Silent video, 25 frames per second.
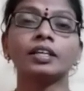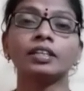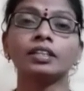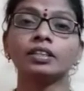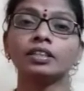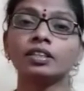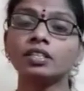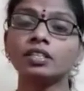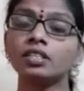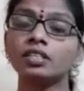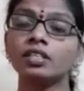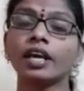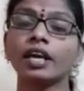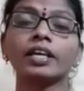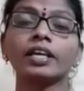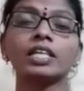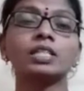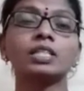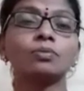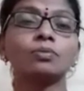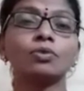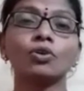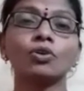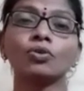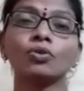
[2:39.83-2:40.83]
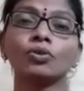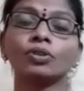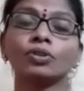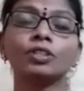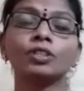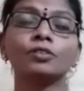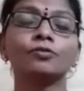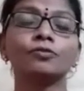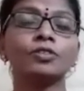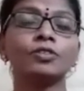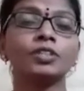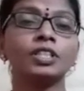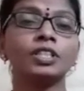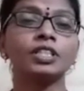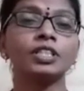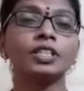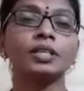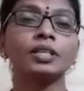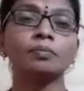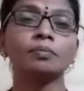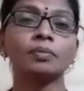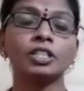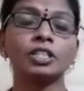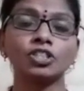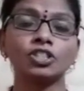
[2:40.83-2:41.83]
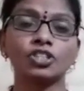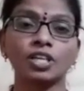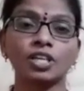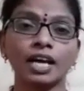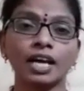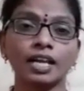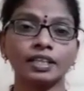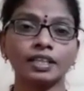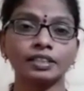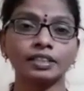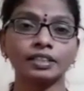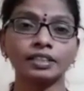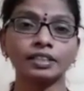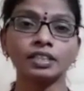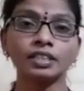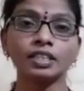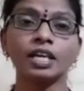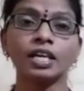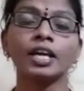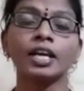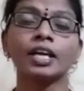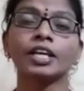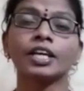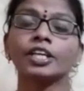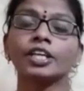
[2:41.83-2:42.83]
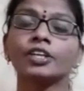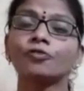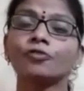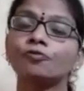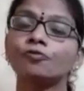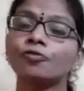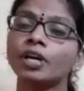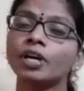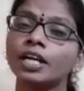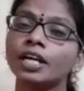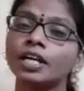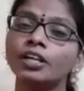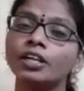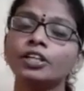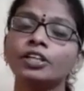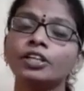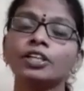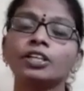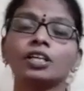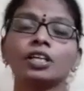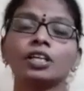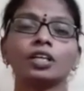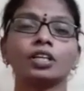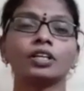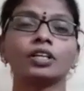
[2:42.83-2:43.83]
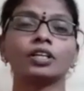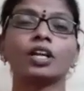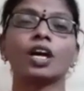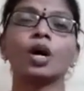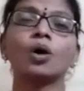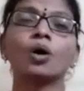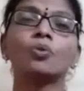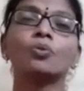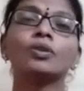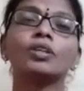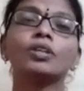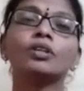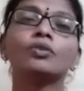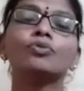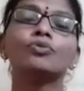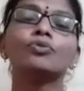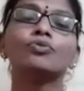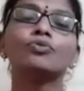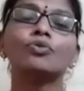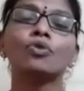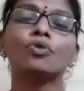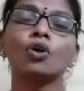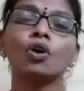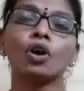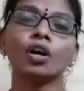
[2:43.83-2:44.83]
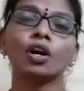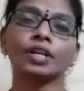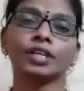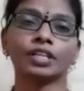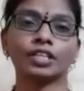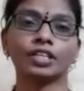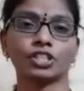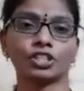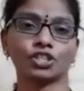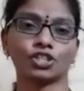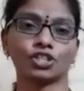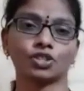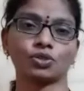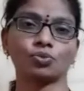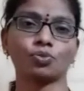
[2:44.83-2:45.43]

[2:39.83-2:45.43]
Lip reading: This explorer, Ferdinand Magellan, he went round a voyage.